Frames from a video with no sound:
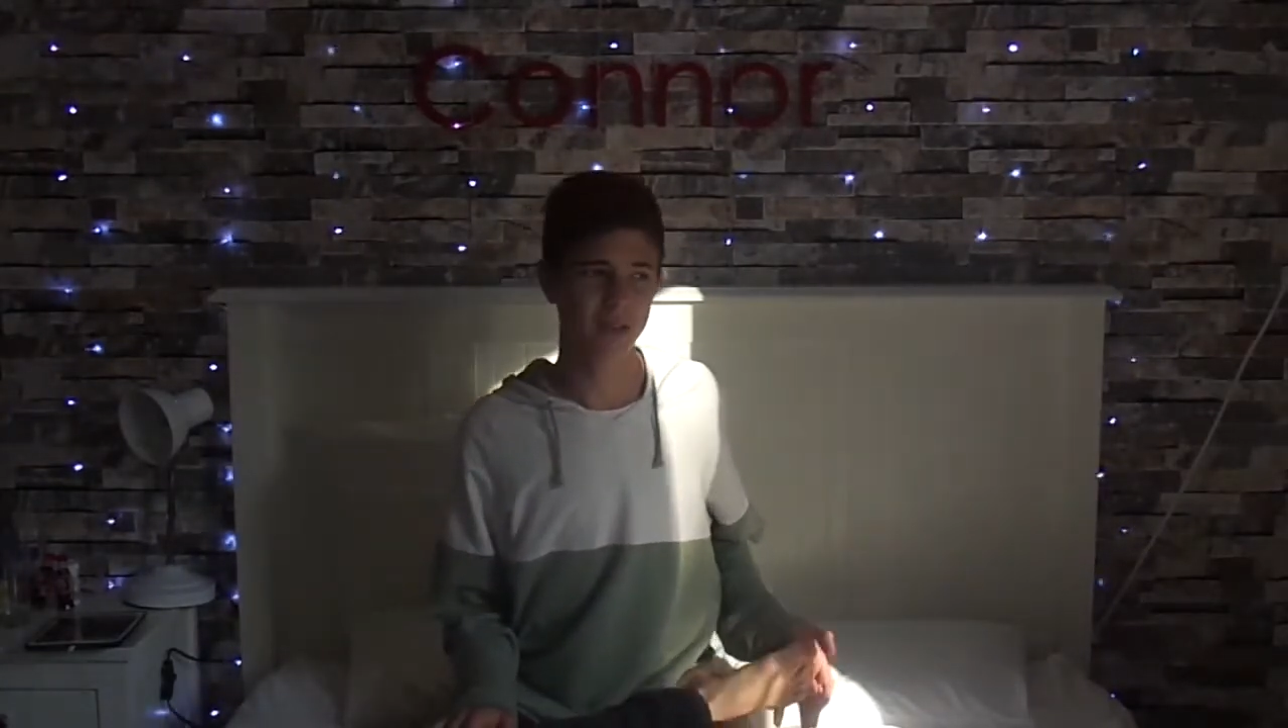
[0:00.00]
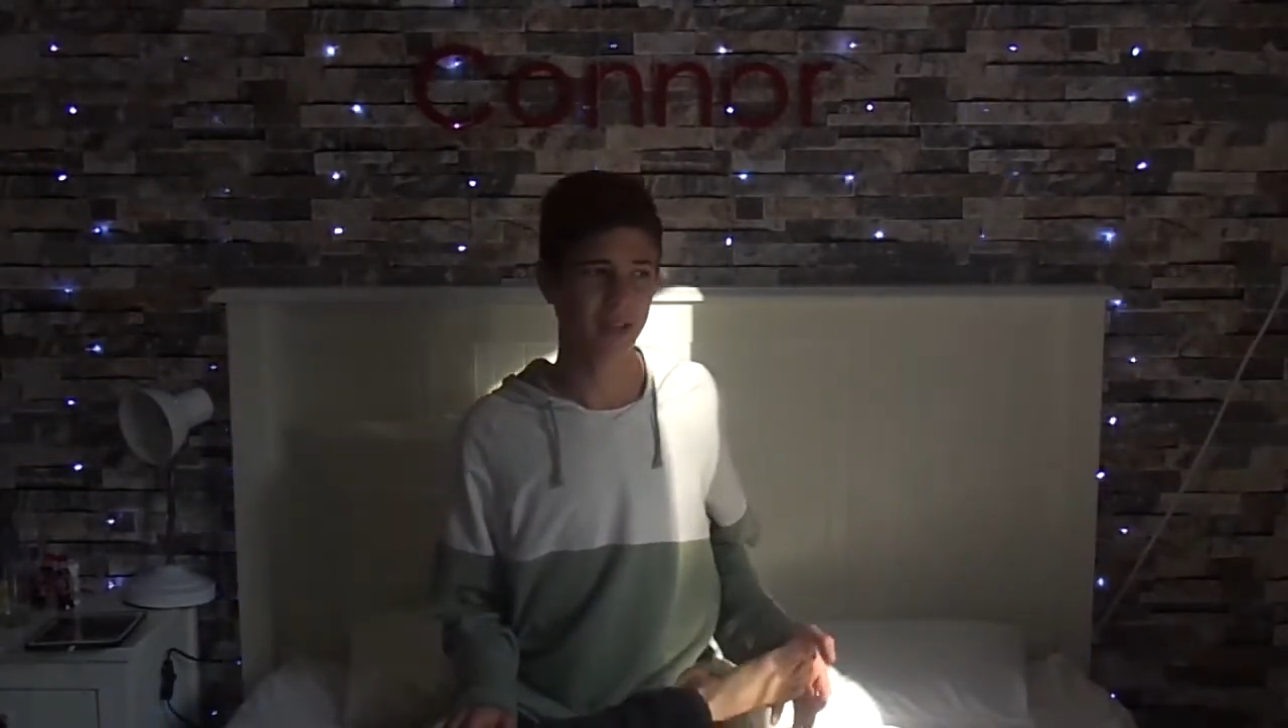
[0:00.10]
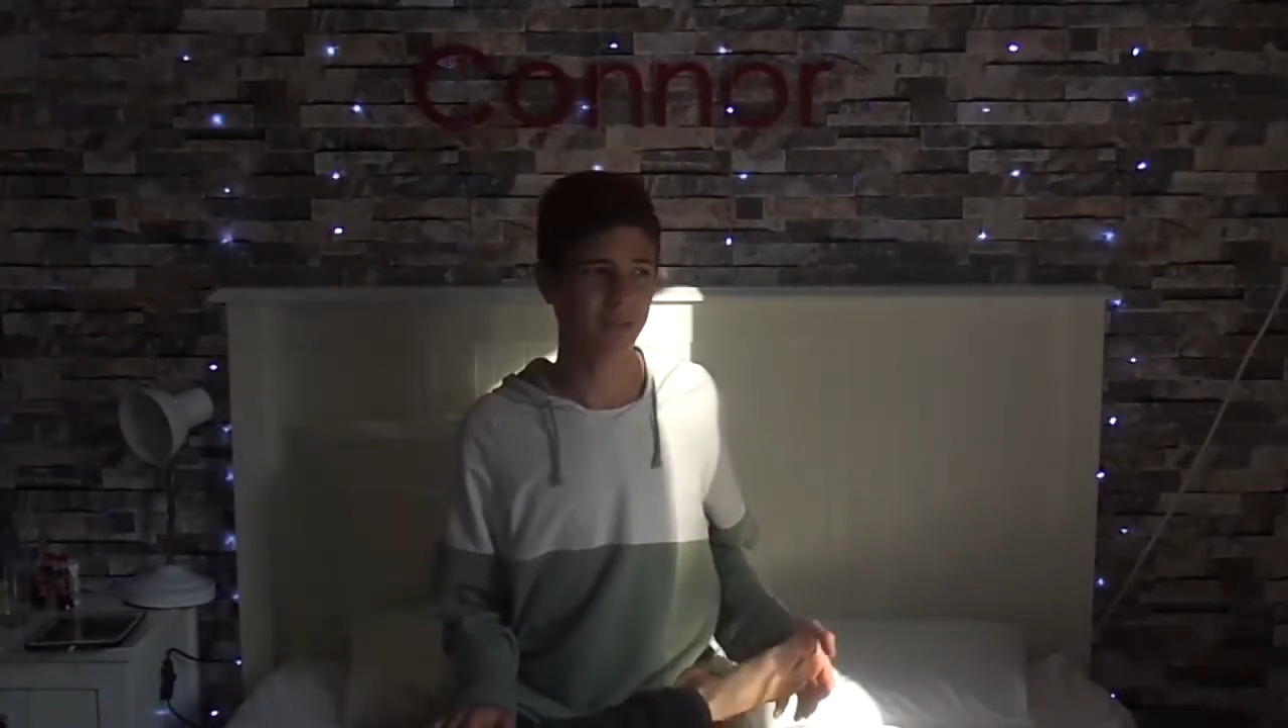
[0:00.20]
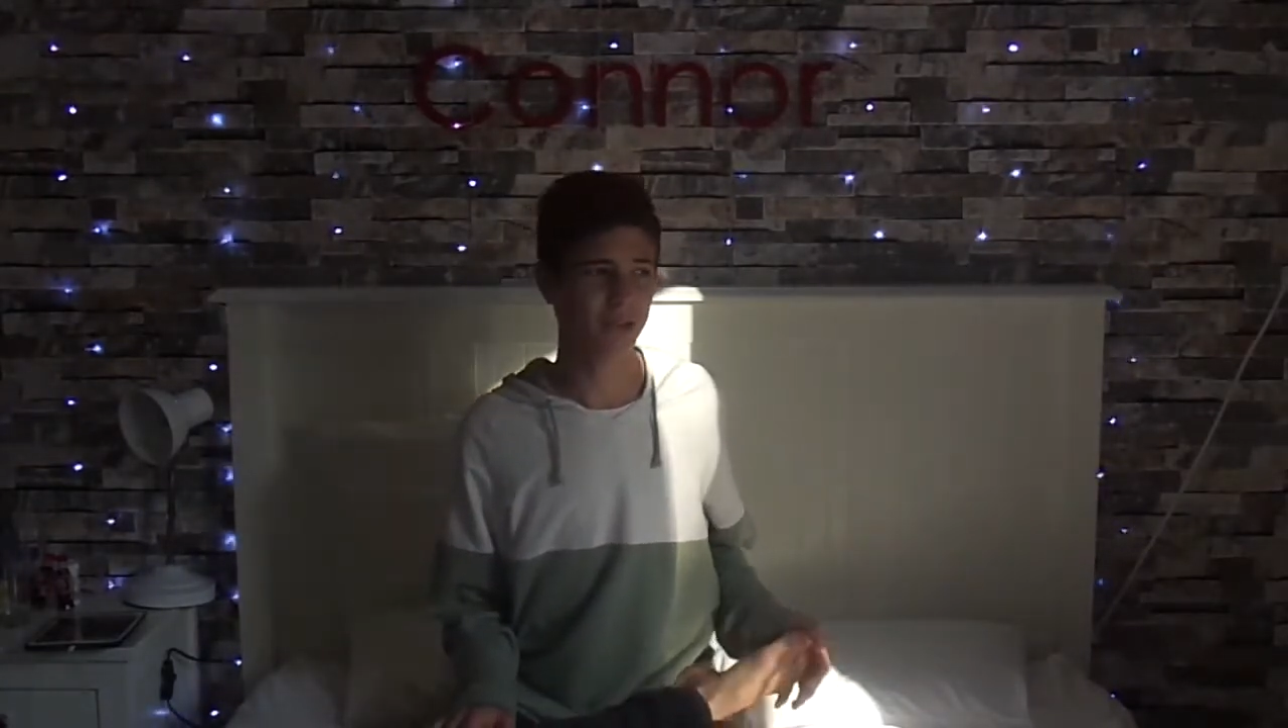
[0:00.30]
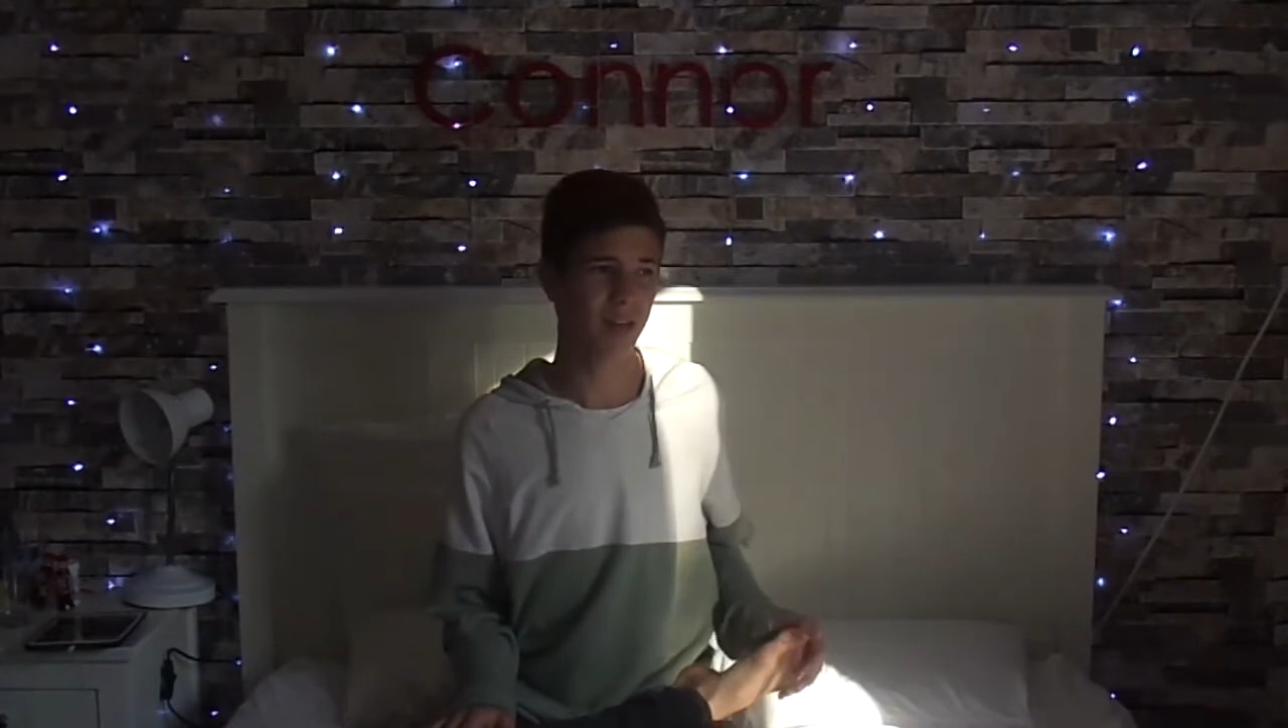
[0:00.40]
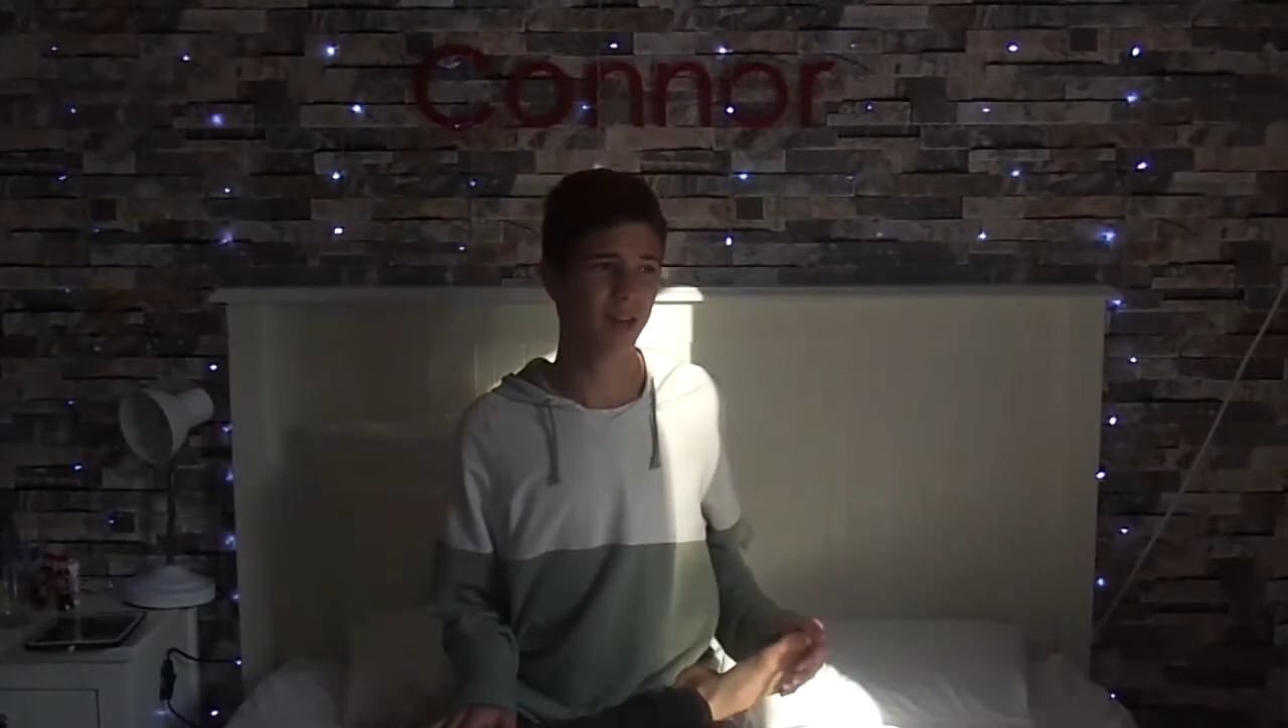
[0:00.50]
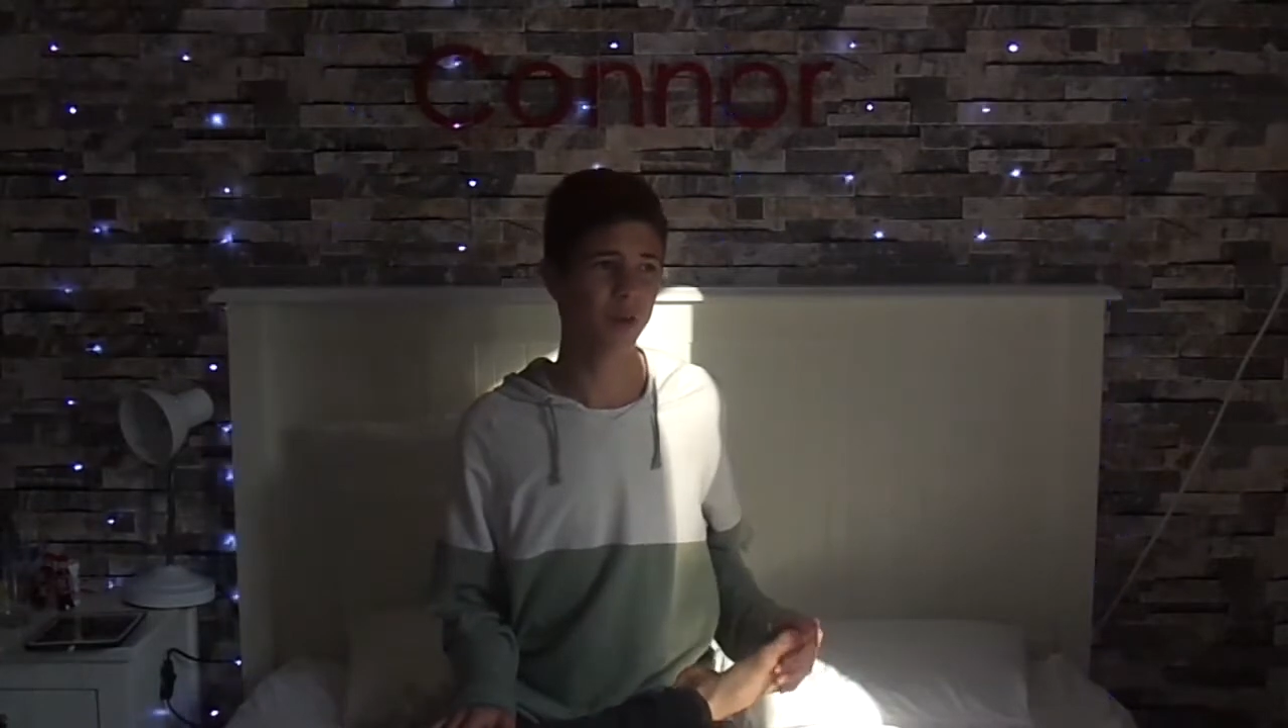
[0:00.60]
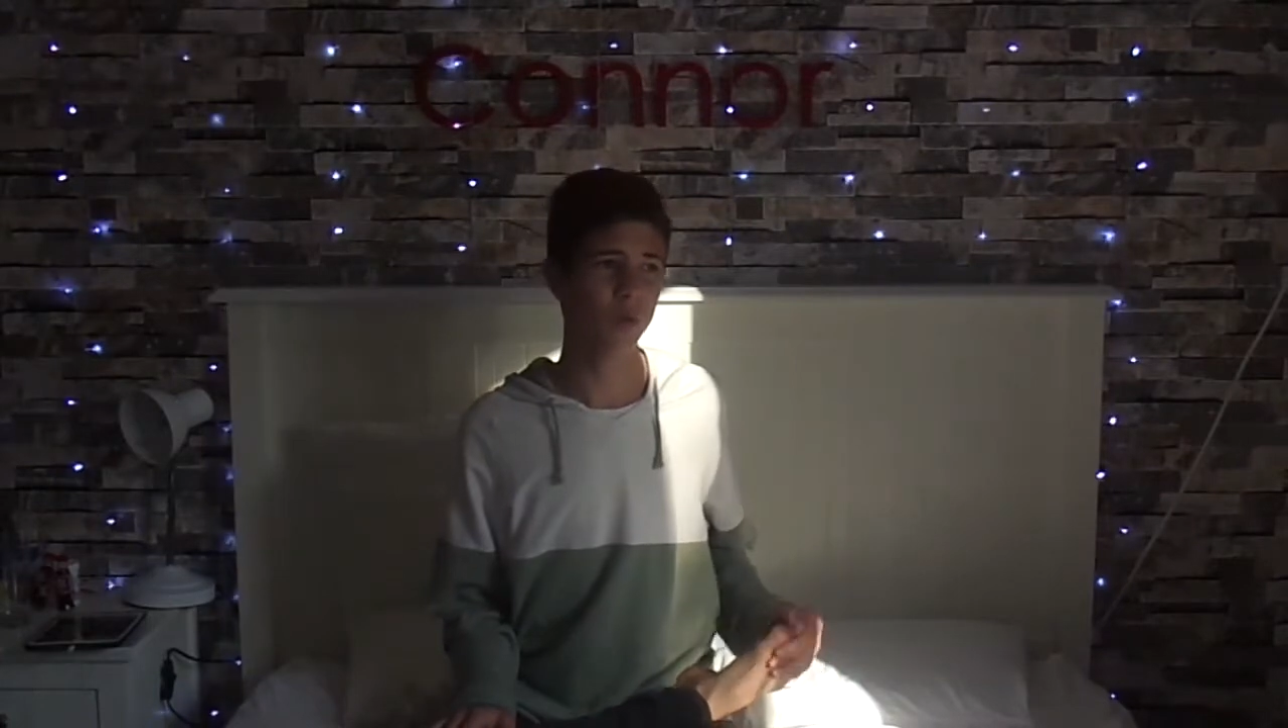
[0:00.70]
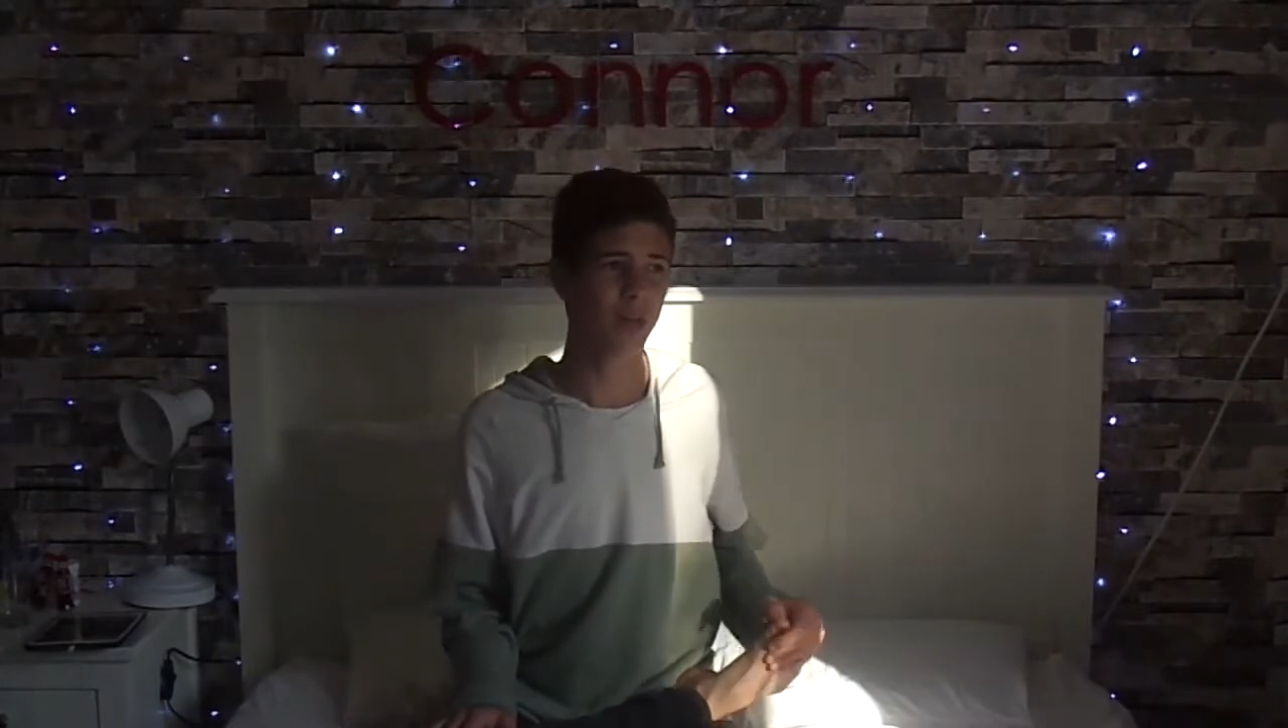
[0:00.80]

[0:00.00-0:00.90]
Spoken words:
haven't really got